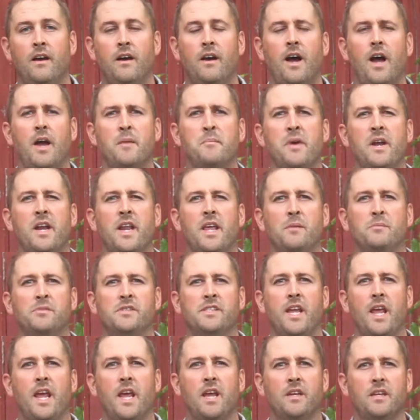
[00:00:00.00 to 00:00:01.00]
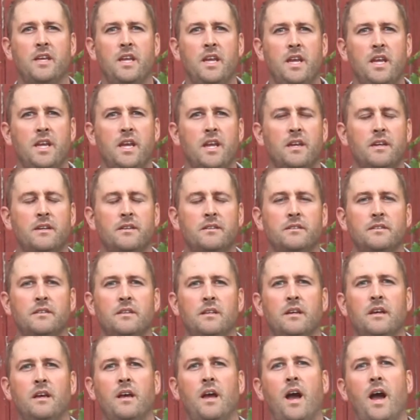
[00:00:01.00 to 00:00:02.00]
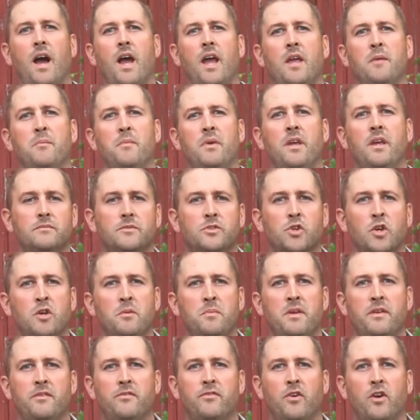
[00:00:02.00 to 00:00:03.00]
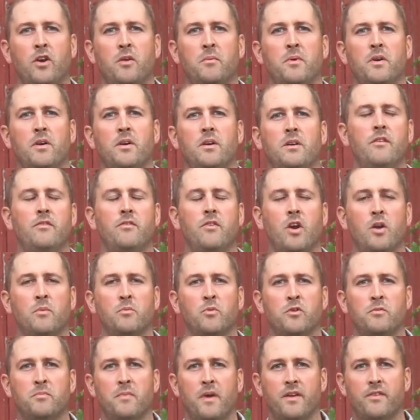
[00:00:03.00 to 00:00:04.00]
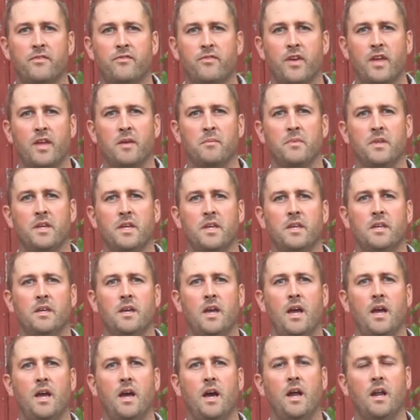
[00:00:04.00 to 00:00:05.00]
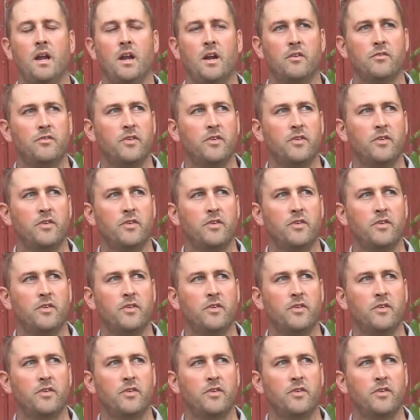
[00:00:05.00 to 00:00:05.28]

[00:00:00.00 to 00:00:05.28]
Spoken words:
Hi, my name is Dan Keenan. I am a soybean farmer, farm with my family on our